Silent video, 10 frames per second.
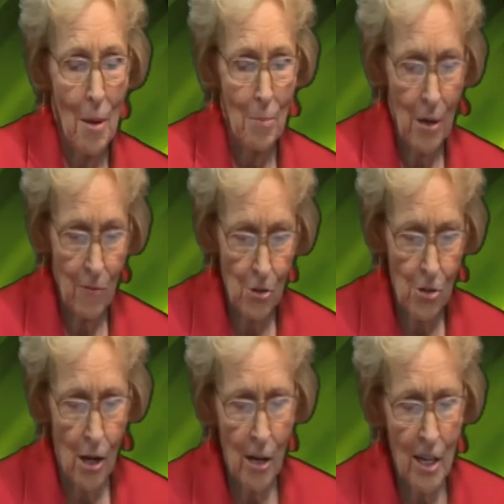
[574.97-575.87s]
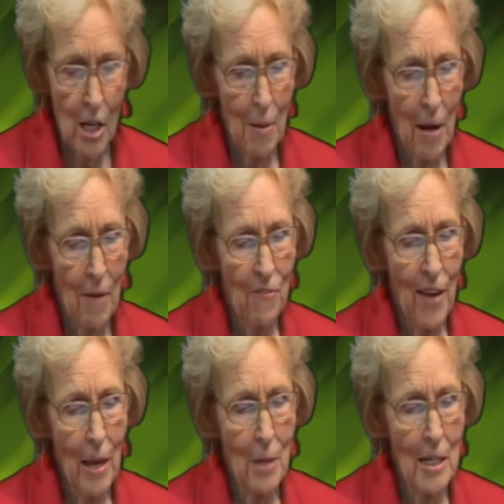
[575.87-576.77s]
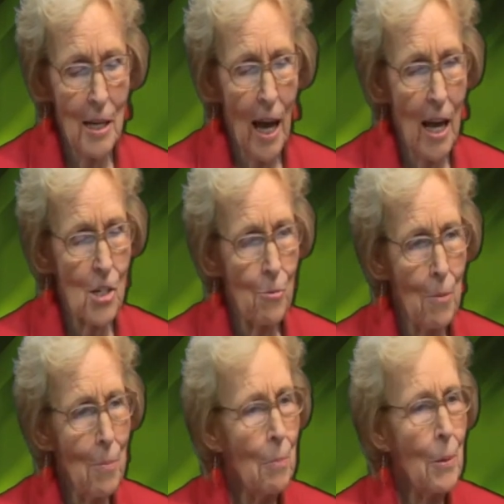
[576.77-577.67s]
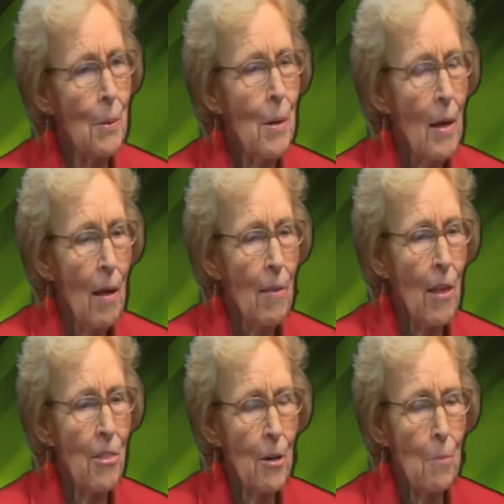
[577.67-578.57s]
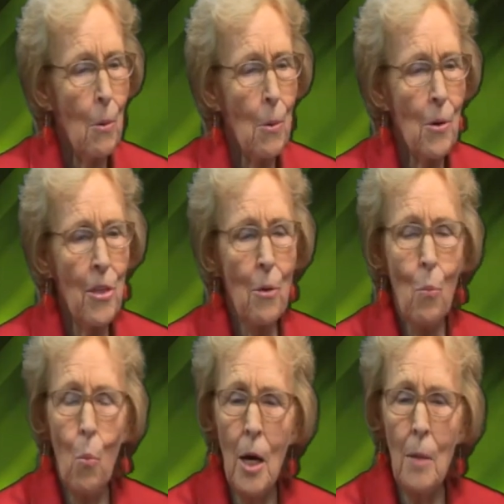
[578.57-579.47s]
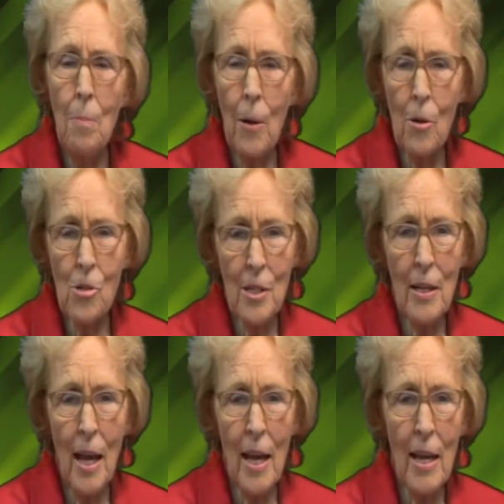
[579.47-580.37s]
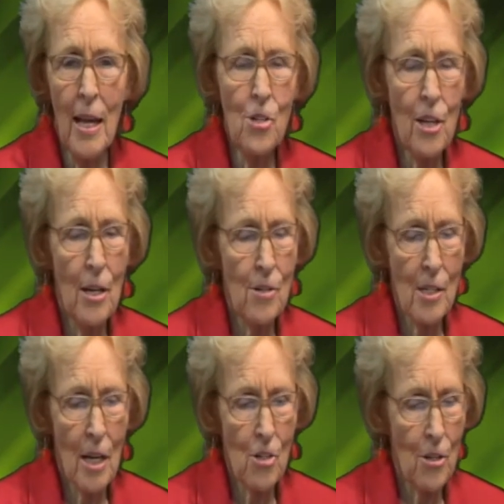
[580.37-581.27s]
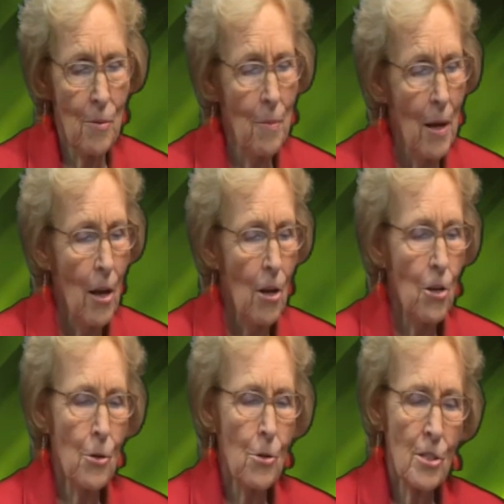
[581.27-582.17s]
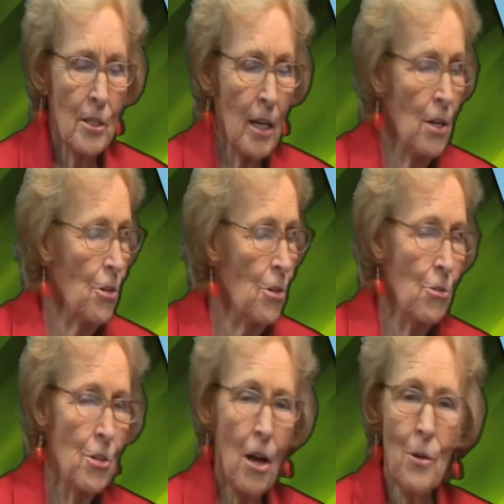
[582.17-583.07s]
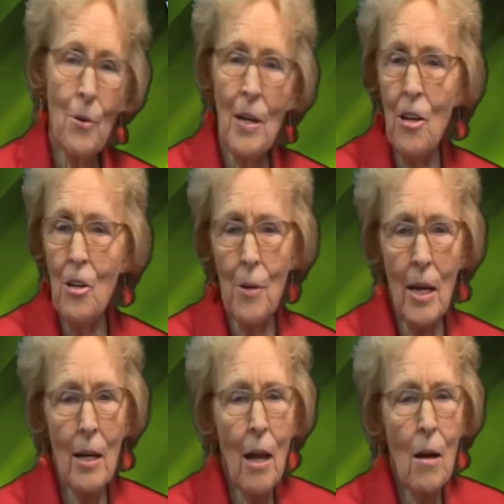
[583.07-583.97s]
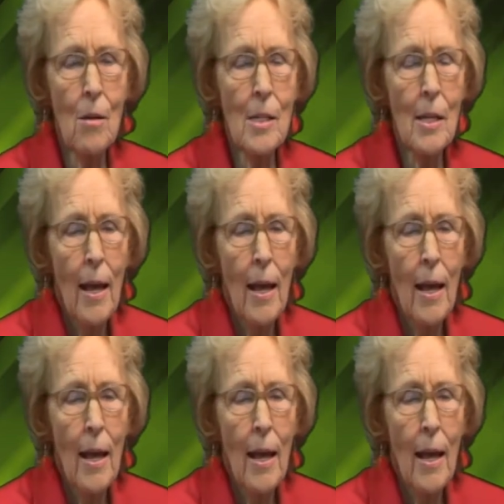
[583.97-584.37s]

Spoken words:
But if you're talking about family ties, remember that there are more than one person at each intersection, your son or your daughter and your in-laws.